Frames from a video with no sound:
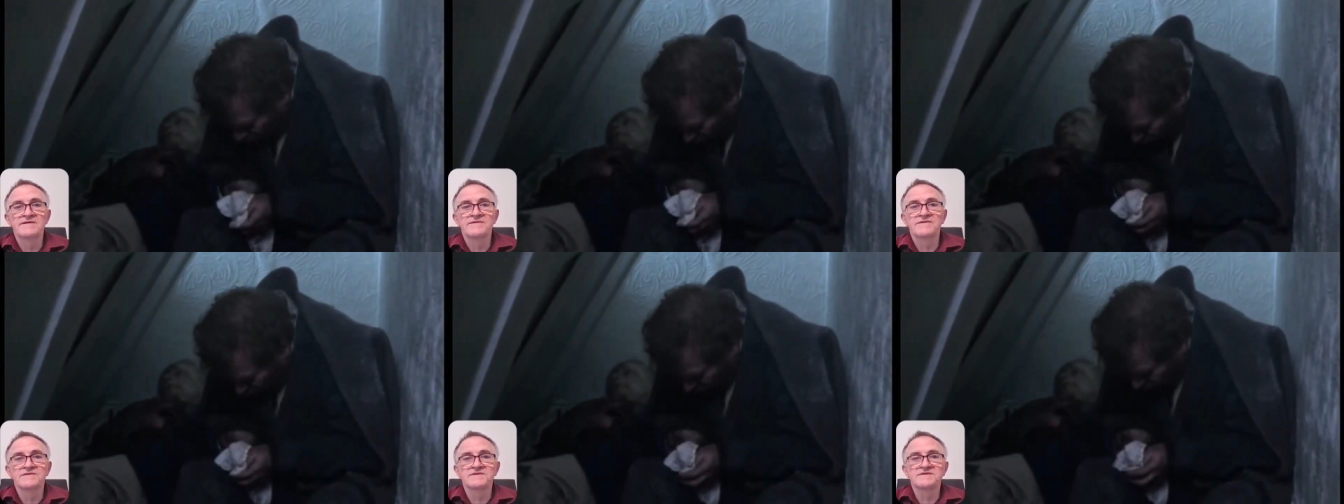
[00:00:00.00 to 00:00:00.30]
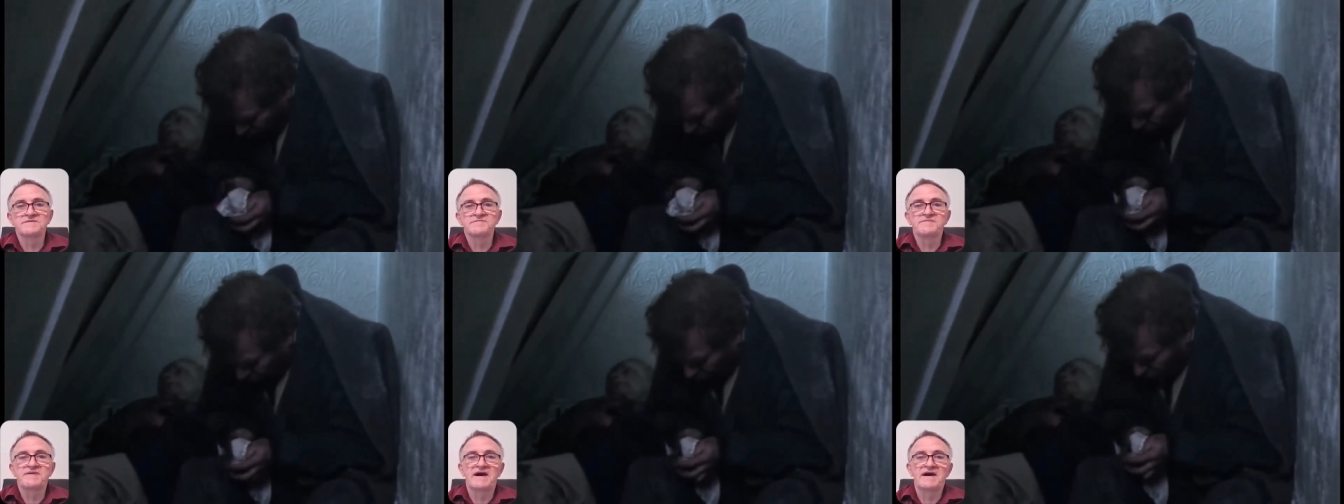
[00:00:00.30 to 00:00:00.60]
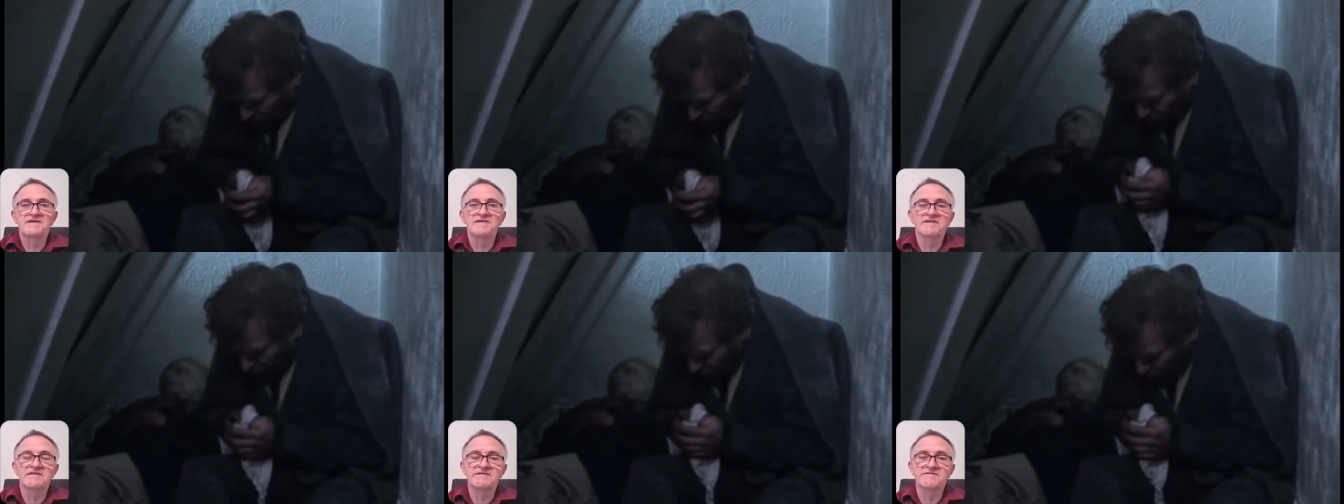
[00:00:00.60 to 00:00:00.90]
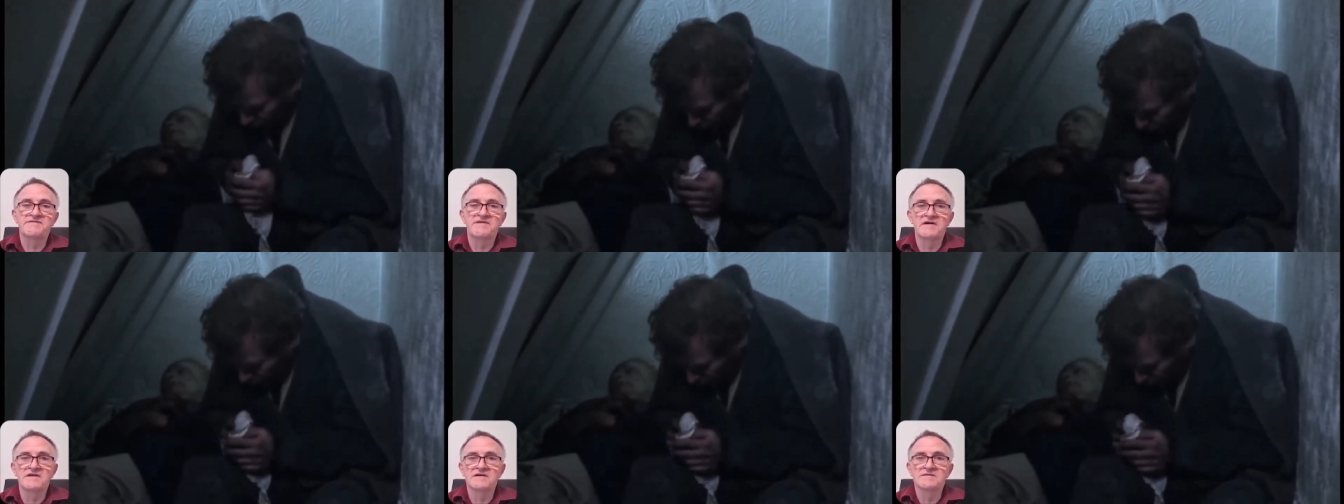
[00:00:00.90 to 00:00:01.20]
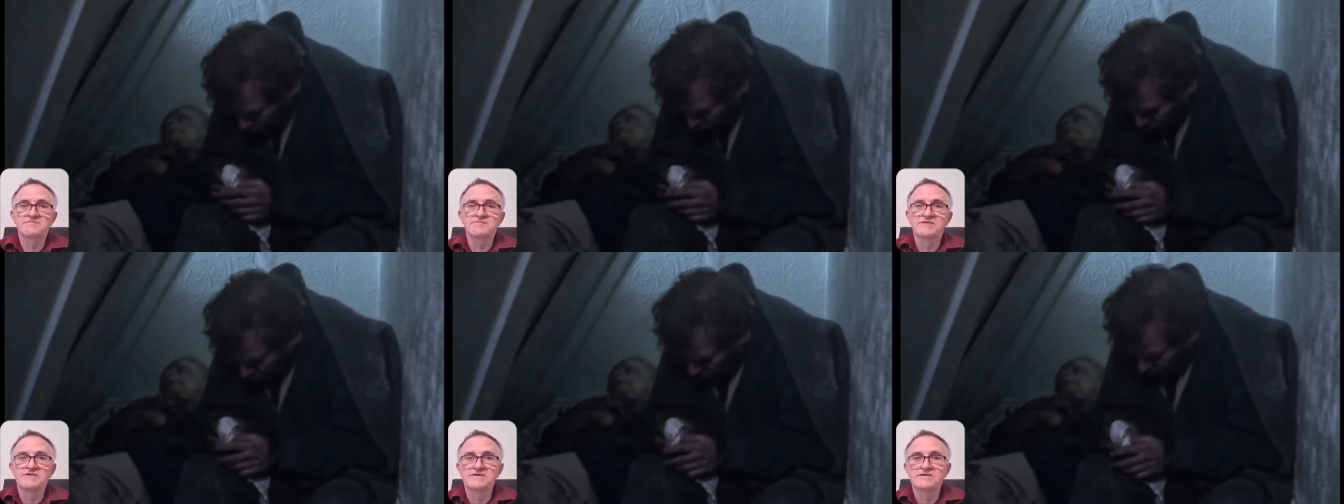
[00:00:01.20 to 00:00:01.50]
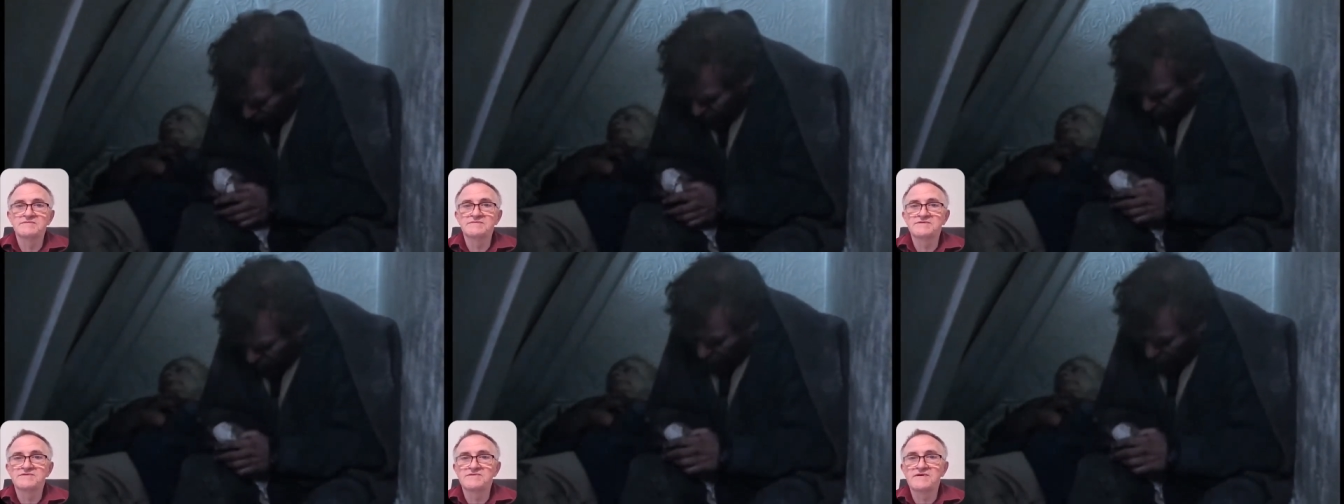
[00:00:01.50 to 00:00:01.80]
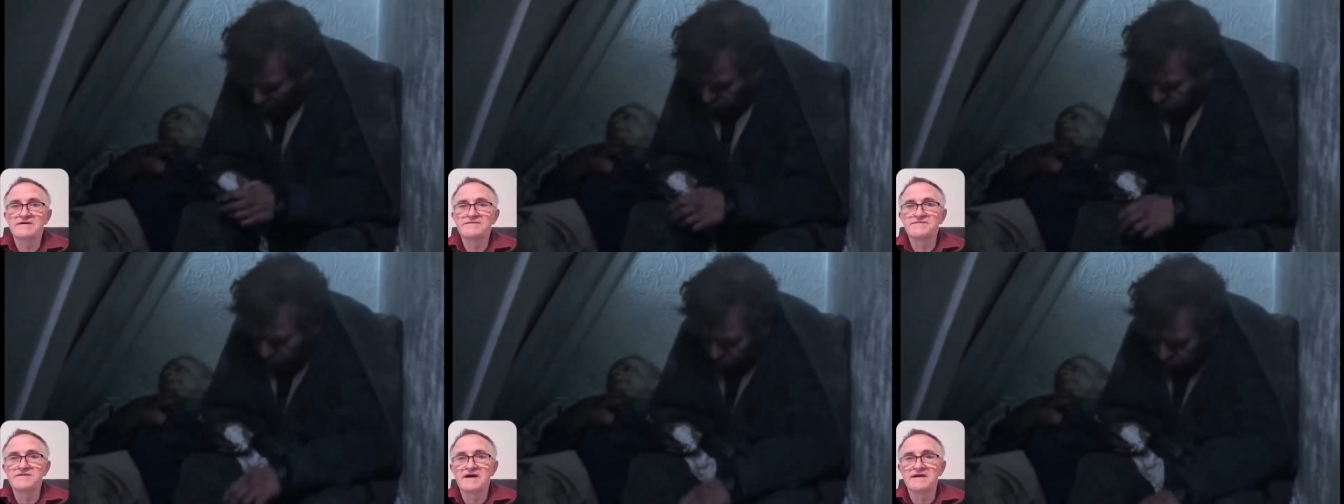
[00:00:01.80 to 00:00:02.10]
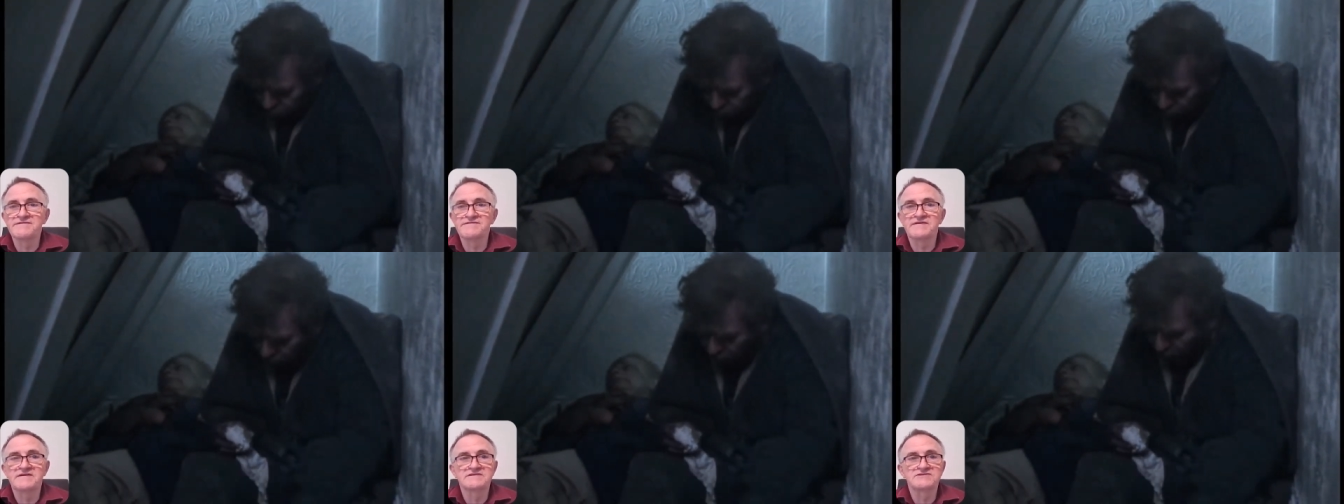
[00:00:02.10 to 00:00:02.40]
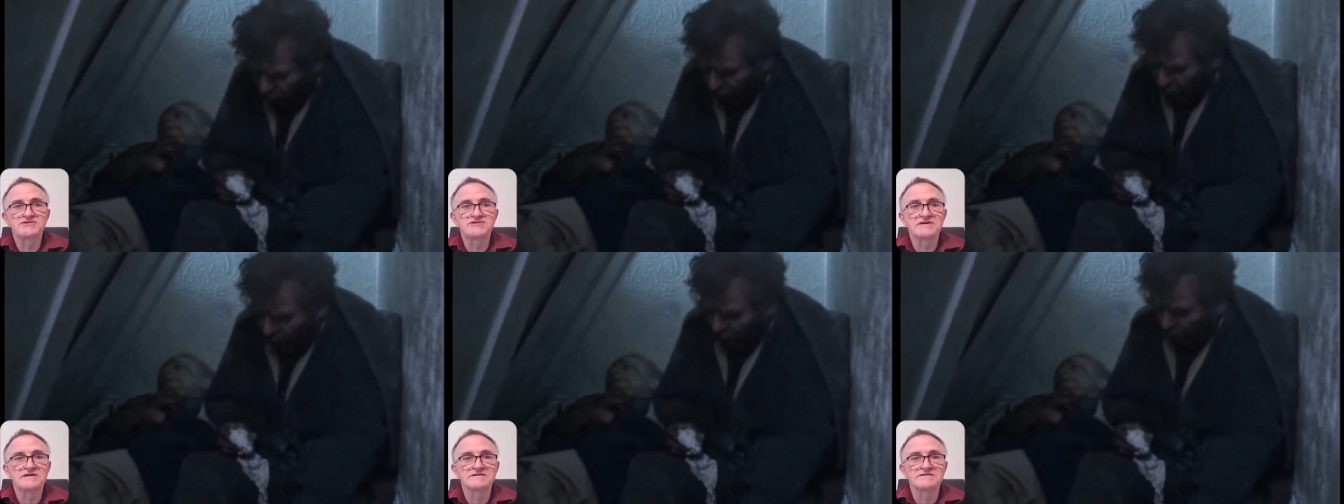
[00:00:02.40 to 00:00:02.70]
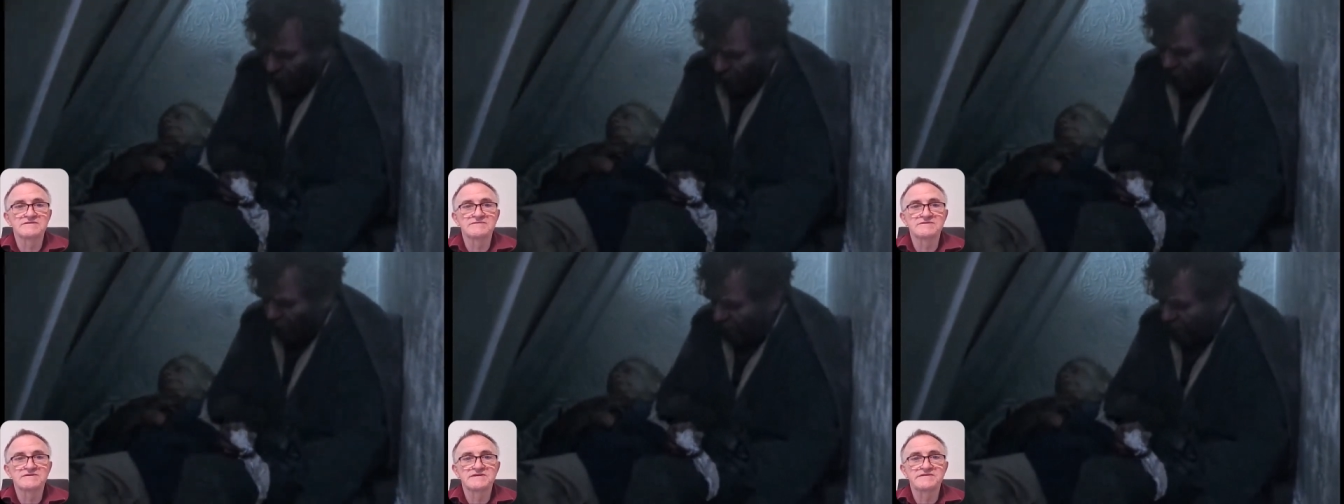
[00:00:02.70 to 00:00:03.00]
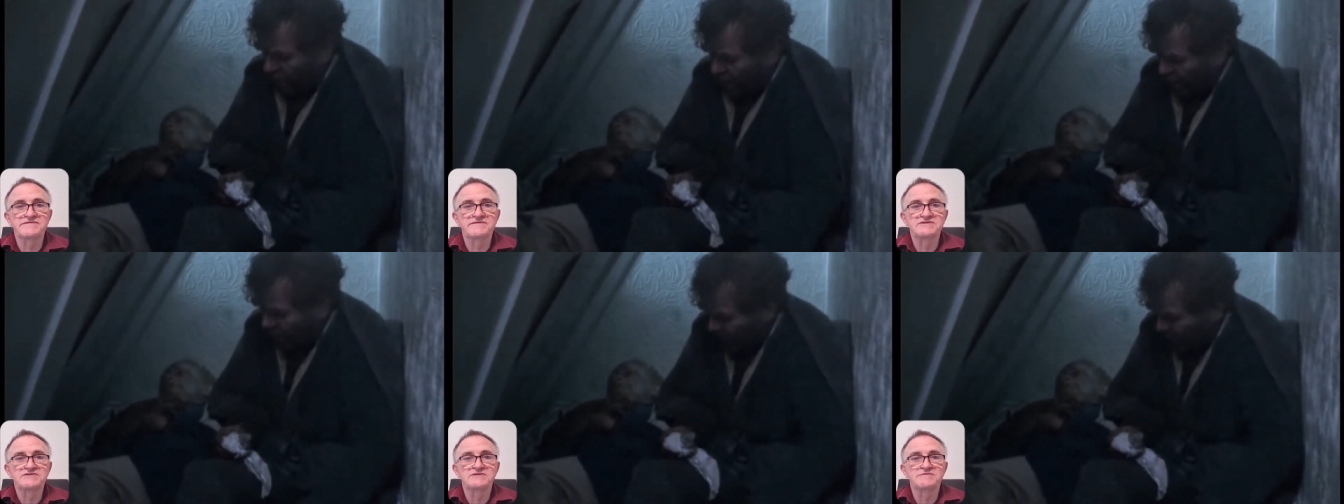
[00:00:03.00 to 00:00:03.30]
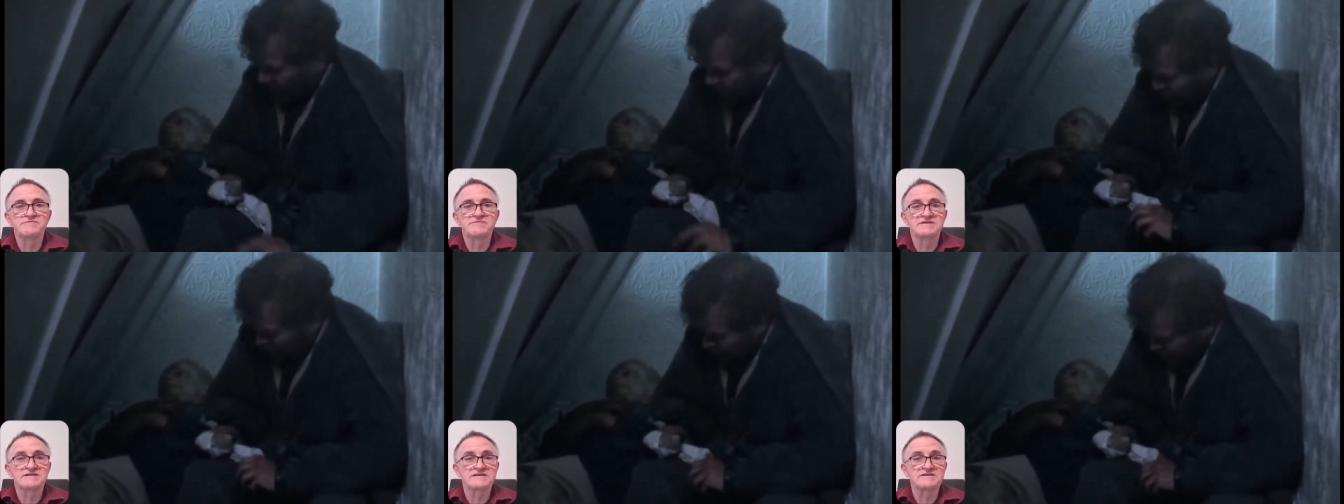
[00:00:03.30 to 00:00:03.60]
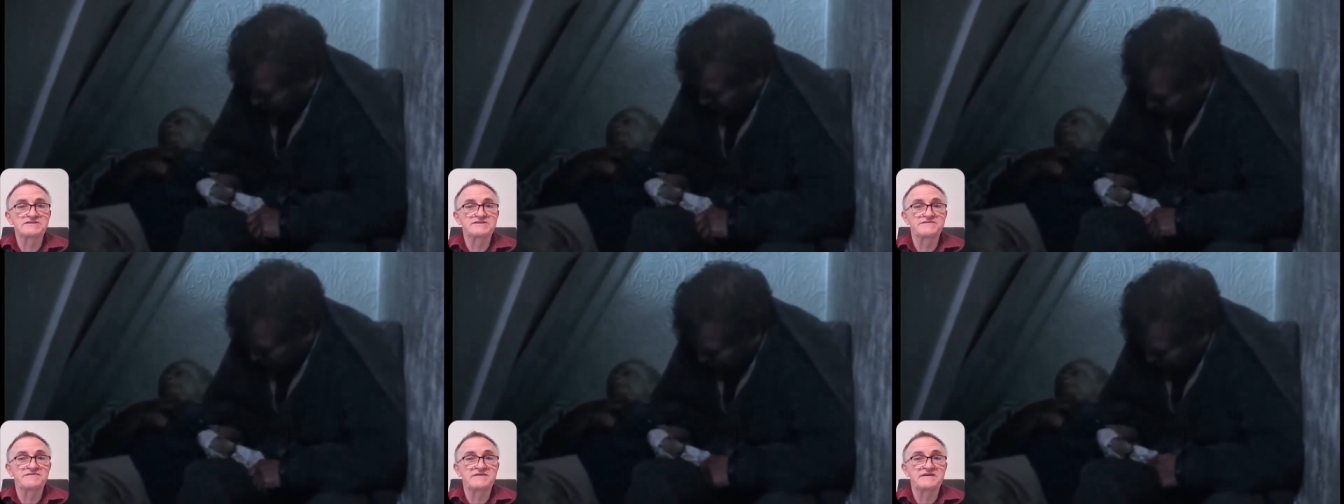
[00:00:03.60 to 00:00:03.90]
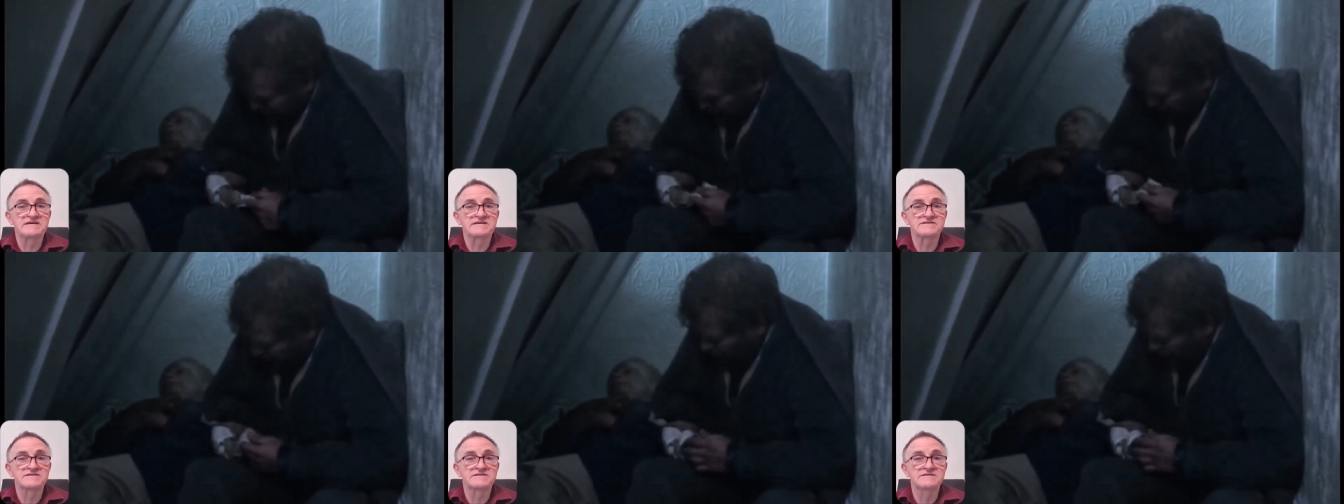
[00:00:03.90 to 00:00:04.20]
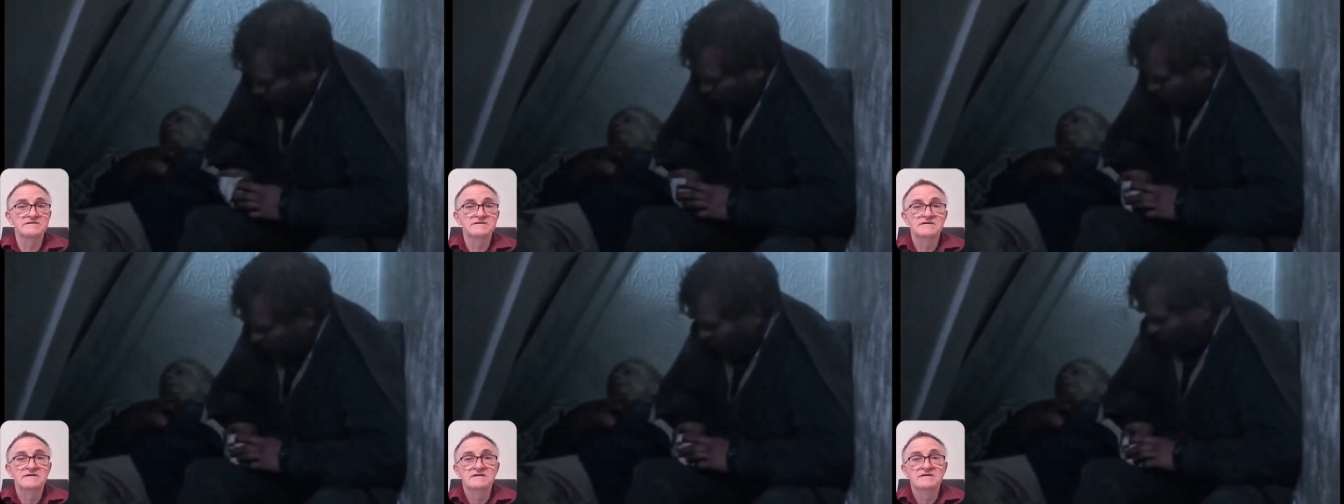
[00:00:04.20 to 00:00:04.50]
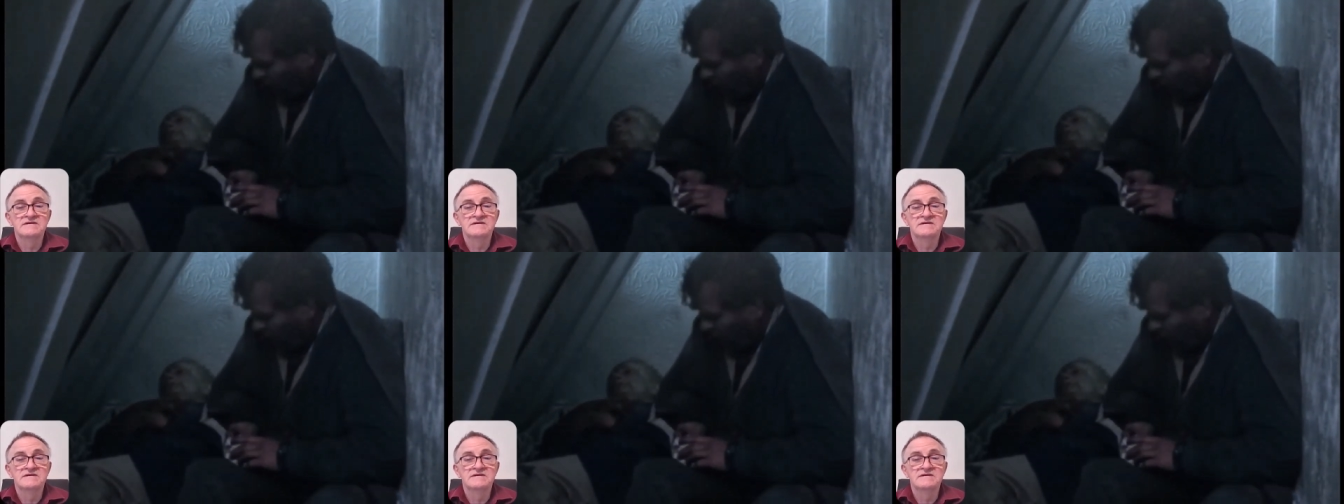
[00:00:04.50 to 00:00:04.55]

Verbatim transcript: those in the path of the fallout plume who have not found shelter with sufficient protection factor